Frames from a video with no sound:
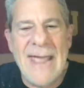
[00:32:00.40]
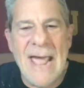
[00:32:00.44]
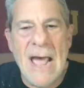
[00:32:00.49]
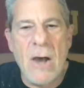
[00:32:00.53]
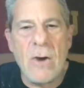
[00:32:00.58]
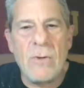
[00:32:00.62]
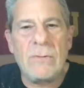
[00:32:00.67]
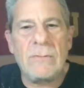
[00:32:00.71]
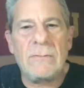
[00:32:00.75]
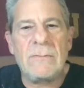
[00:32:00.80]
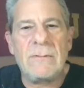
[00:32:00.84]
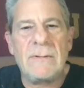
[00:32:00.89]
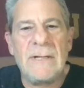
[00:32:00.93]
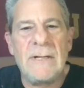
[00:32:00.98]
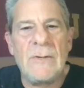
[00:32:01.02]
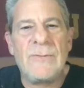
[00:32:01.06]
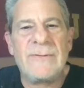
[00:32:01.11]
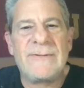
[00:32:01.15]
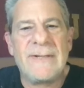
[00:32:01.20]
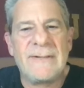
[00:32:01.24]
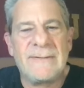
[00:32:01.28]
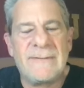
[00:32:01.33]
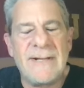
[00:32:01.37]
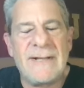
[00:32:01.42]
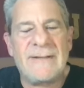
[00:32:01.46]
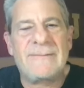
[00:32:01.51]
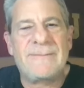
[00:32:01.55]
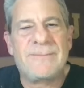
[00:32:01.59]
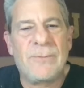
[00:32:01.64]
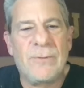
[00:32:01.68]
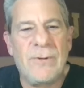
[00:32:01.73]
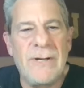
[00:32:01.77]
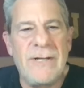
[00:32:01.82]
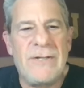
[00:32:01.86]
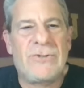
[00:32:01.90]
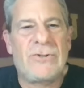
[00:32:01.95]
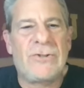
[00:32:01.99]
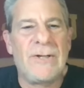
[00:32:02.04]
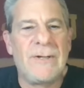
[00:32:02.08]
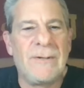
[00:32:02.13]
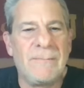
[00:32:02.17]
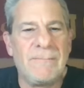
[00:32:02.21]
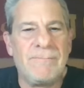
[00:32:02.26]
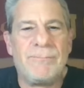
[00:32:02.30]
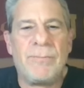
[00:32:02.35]
doubt it was a
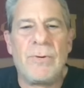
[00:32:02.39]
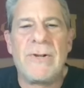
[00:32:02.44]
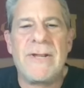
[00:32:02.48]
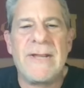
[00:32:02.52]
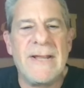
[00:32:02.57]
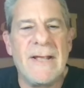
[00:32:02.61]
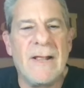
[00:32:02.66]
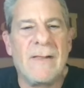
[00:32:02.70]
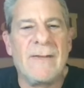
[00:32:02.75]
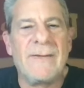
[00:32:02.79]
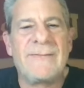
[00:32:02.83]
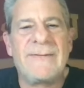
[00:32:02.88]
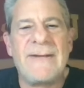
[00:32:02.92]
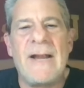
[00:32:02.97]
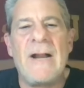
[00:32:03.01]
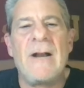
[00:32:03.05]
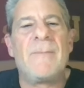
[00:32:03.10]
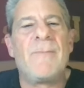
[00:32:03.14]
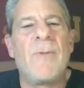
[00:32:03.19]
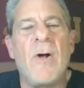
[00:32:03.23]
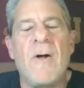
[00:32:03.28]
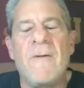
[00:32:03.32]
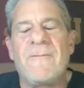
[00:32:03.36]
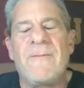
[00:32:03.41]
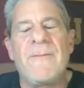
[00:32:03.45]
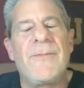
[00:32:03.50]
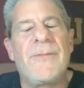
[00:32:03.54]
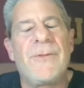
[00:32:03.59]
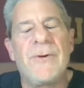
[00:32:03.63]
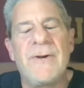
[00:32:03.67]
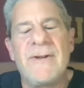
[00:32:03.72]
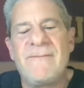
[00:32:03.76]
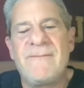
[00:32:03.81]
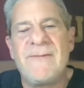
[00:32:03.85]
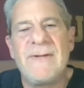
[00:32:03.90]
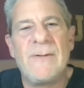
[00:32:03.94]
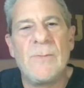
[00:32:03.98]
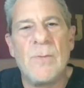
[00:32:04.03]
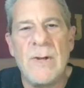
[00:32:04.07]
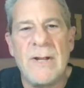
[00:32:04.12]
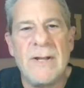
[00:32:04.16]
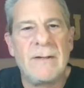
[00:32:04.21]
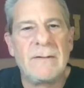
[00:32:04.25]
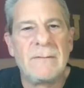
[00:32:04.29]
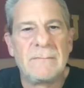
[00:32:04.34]
desperation Boogie Ellis air ball from 30 feet
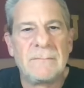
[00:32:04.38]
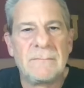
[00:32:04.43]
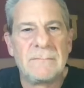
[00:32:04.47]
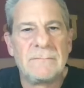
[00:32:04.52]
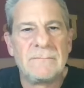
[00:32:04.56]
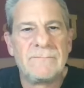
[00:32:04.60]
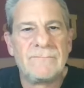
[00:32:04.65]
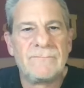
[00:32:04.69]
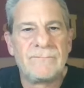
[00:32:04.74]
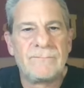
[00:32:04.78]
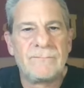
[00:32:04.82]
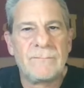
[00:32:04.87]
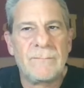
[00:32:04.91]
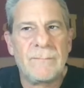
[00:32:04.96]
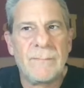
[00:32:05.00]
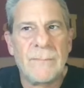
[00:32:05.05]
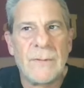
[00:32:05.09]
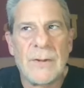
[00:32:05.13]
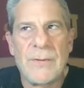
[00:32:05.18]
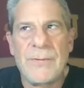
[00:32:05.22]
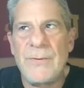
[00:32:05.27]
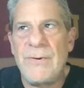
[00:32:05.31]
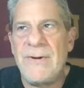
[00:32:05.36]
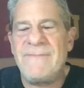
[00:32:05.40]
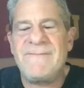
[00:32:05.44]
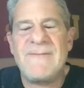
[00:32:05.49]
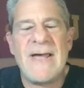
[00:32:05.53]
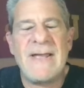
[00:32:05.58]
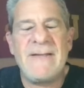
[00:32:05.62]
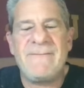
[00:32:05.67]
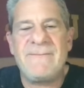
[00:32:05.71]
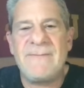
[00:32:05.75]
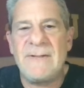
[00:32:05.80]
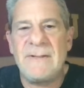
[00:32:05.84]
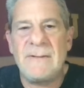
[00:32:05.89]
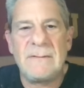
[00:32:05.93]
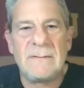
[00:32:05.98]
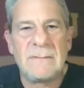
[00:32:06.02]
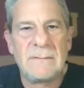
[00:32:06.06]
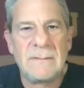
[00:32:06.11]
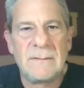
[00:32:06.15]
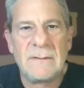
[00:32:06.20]
away, 35 feet.